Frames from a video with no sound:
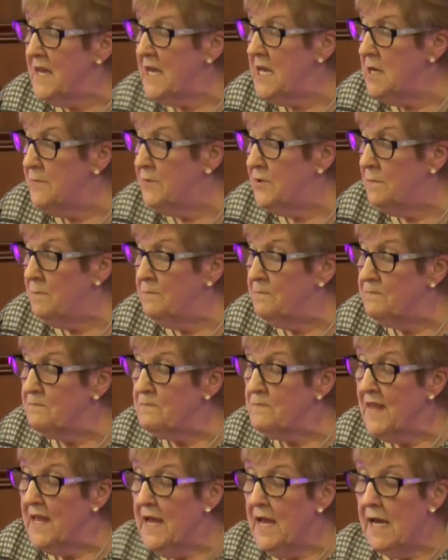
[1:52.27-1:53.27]
Abram,
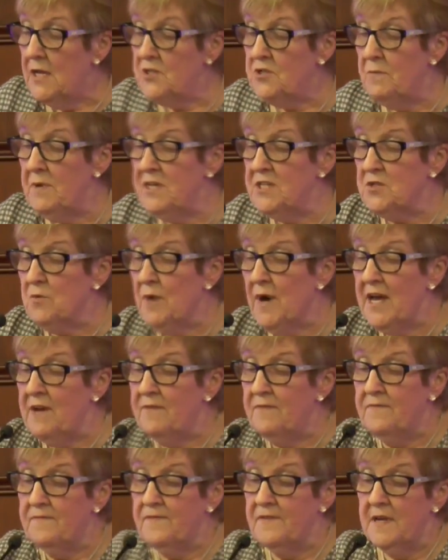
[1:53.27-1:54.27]
to be his
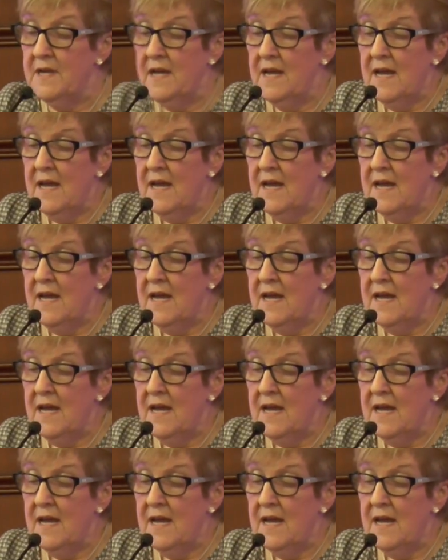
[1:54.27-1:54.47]
wife.